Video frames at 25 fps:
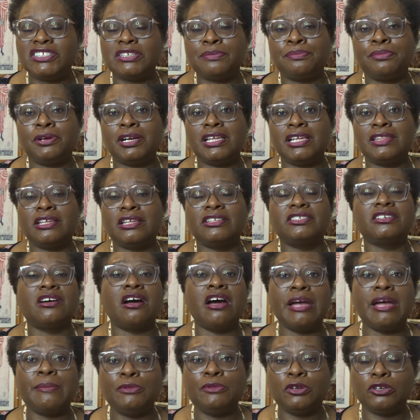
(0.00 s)
a product that
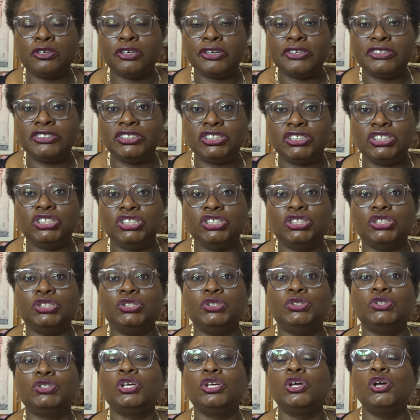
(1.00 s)
I'm not going to
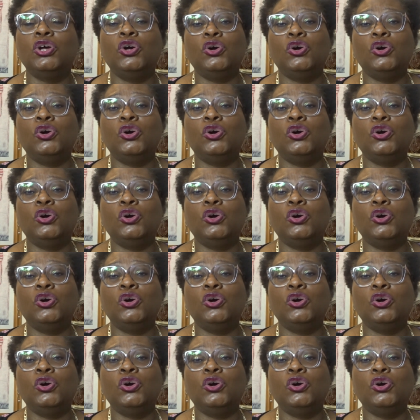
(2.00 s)
use